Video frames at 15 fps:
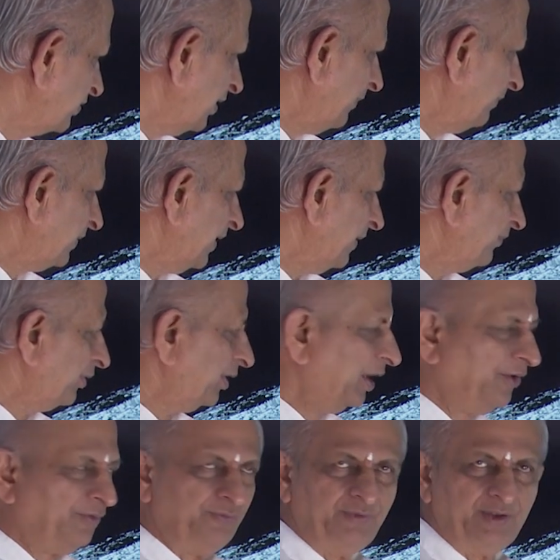Sometimes you
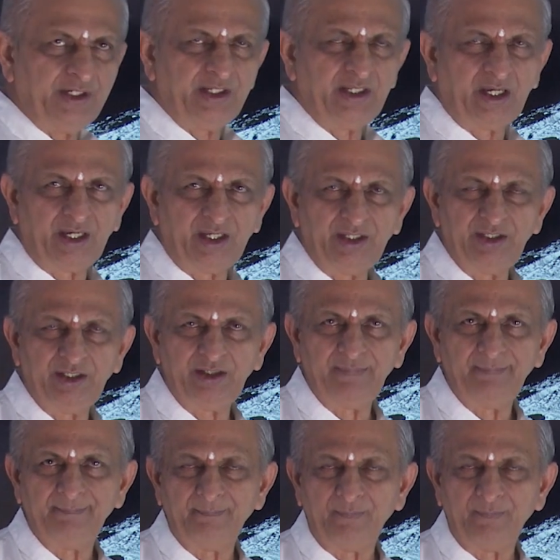have very high